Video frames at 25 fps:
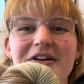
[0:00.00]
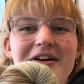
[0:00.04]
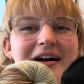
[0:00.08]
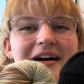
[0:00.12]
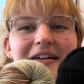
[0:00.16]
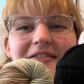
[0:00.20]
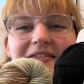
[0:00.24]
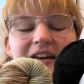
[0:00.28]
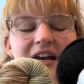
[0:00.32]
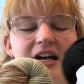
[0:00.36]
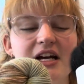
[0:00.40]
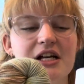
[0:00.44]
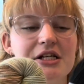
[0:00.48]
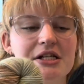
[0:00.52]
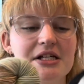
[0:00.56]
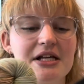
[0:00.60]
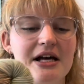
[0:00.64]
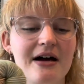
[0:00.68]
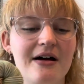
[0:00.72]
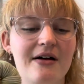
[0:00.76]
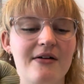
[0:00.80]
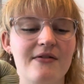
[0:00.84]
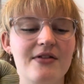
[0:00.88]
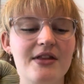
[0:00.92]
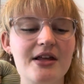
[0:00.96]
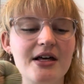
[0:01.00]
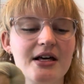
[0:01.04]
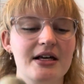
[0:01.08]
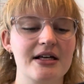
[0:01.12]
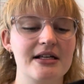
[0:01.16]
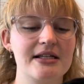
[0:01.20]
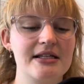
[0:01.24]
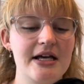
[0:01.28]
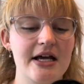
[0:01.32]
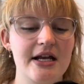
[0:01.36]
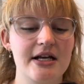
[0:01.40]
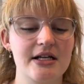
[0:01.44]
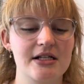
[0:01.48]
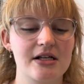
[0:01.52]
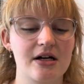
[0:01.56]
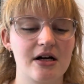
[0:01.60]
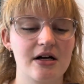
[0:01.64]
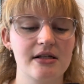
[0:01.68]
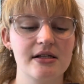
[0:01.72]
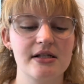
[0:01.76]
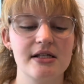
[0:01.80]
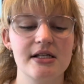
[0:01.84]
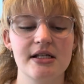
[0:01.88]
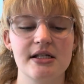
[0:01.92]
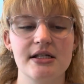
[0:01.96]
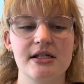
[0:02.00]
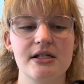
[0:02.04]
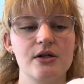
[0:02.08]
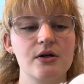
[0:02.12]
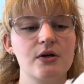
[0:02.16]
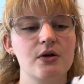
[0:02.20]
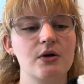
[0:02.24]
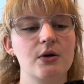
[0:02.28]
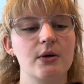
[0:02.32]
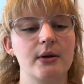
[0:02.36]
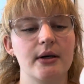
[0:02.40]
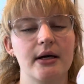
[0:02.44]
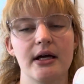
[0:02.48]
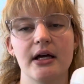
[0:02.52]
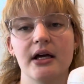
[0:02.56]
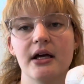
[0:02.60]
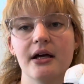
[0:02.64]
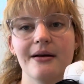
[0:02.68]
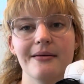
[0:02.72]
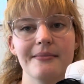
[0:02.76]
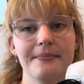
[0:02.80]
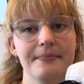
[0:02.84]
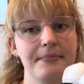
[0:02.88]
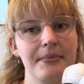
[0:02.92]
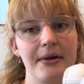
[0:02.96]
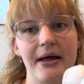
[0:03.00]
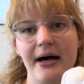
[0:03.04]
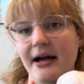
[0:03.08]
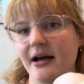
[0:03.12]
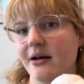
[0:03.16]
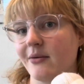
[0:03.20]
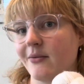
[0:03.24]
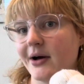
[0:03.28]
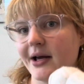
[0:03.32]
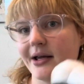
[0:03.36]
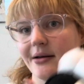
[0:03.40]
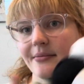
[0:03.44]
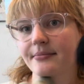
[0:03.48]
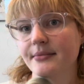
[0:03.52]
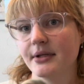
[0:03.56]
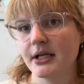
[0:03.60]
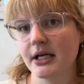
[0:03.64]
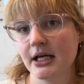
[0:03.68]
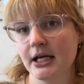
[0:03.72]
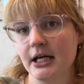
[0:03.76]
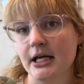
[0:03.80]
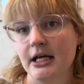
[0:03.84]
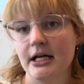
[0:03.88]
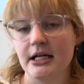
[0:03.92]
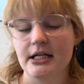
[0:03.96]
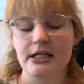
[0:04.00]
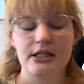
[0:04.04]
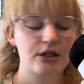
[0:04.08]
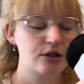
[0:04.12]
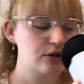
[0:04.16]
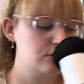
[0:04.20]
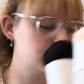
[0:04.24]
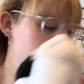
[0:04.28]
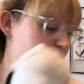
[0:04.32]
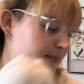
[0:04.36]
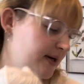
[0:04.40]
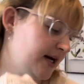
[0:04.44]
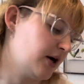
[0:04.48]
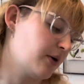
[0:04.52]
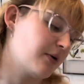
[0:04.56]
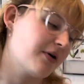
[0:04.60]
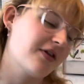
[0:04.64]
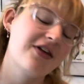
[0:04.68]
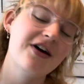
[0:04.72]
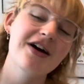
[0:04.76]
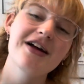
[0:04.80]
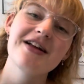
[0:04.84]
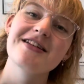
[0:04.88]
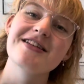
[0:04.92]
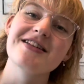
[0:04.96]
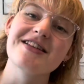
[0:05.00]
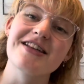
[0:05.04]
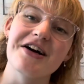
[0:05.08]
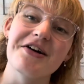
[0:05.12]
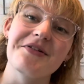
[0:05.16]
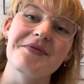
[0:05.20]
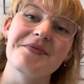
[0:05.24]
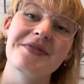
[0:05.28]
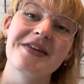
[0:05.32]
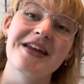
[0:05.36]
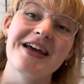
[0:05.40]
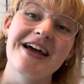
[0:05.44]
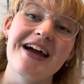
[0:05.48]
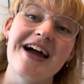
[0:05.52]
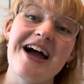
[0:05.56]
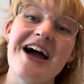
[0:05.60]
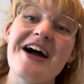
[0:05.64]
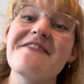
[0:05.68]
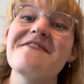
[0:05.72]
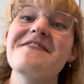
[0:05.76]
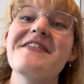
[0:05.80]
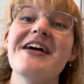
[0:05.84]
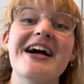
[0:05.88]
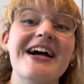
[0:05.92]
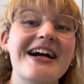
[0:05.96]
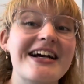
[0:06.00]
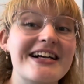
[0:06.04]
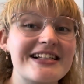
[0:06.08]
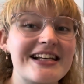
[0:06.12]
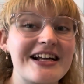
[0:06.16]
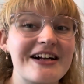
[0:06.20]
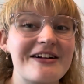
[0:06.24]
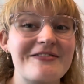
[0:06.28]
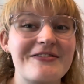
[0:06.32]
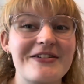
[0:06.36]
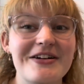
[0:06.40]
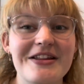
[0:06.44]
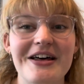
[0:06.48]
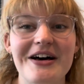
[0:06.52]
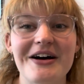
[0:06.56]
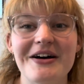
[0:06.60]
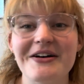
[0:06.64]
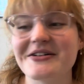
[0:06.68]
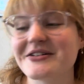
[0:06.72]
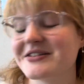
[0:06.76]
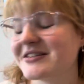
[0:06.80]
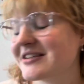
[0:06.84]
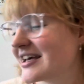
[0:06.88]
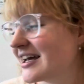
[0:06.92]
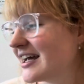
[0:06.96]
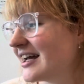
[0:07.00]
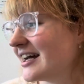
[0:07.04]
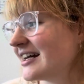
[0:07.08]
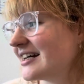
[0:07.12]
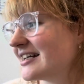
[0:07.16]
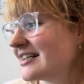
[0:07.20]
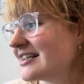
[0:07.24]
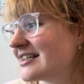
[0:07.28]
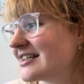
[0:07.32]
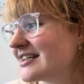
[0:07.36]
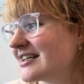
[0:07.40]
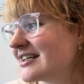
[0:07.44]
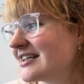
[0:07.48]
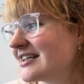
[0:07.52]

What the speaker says: And then I just have the Sandnes Garn Sisu in black and white to pair with it, so very excited for those, and